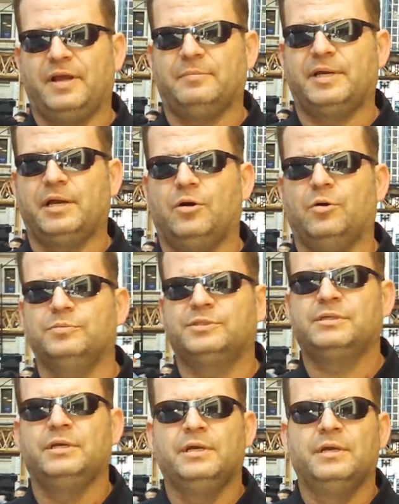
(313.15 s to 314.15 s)
family homes.
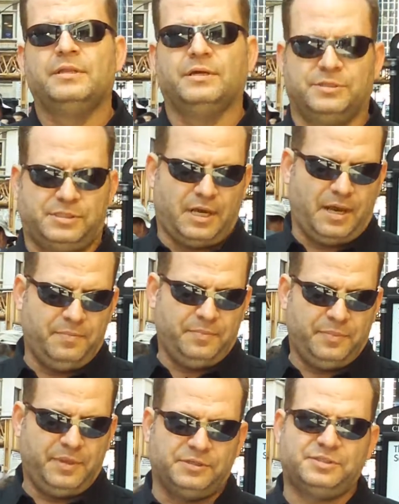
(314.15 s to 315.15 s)
There's
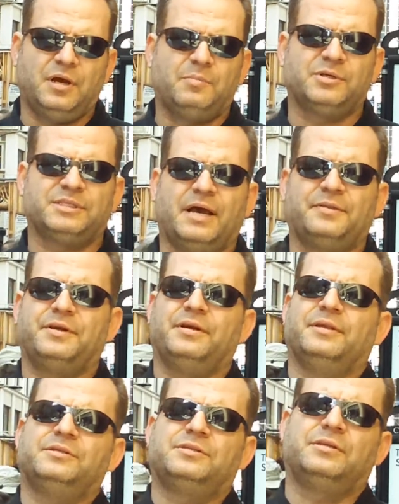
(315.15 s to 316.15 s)
numbers out there.
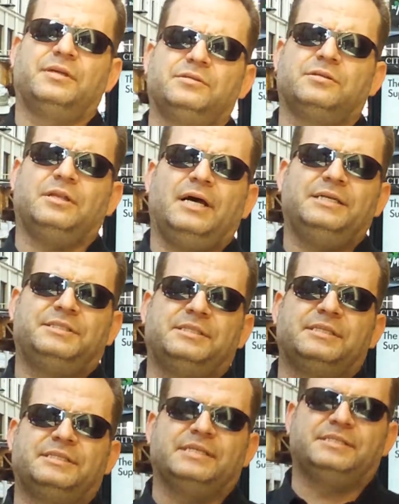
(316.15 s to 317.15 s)
There's a lot of
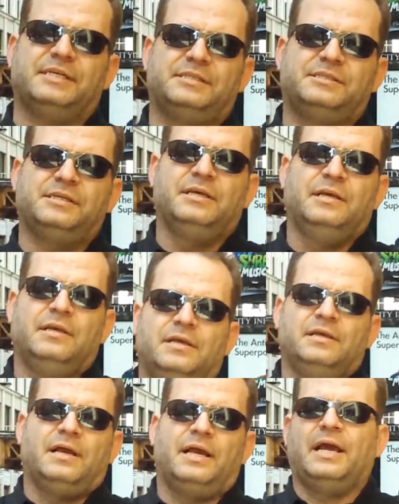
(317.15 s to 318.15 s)
statistics.
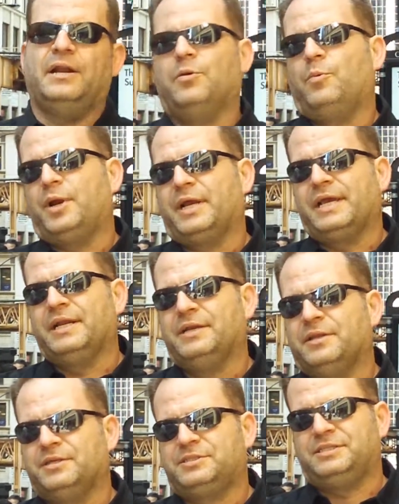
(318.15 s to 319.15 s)
Kind of don't want to get
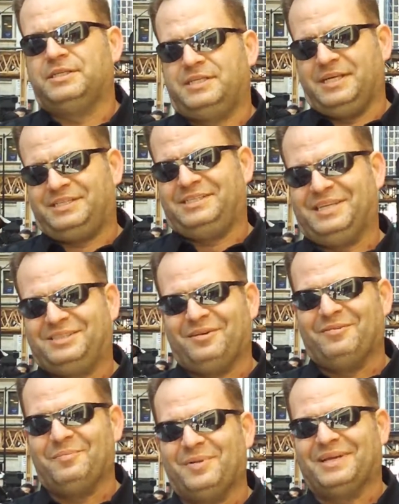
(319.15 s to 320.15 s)
into the statistics
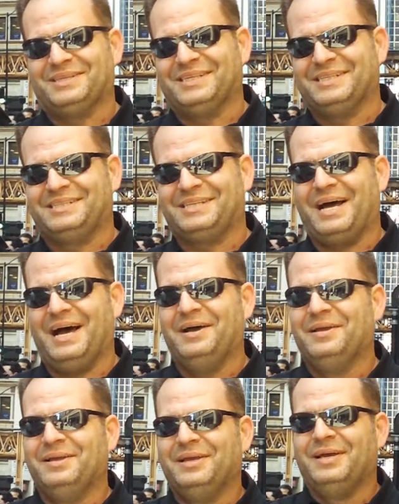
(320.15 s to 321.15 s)
of it because it's
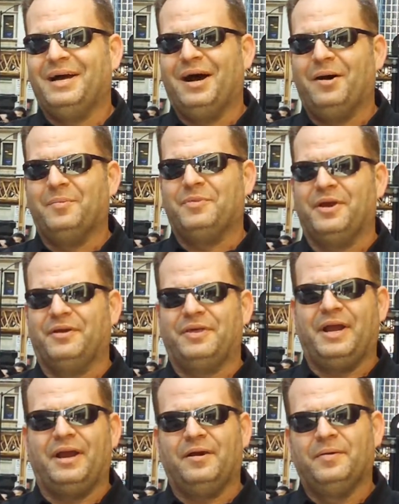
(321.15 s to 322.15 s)
they're
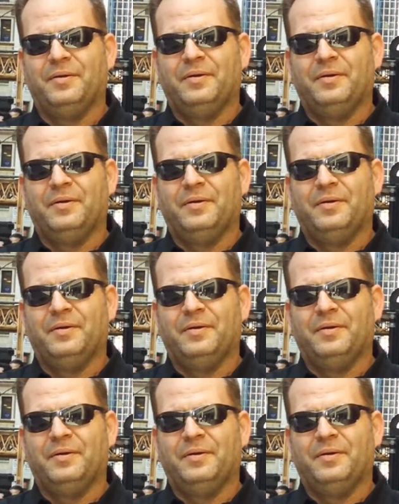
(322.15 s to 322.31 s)
there,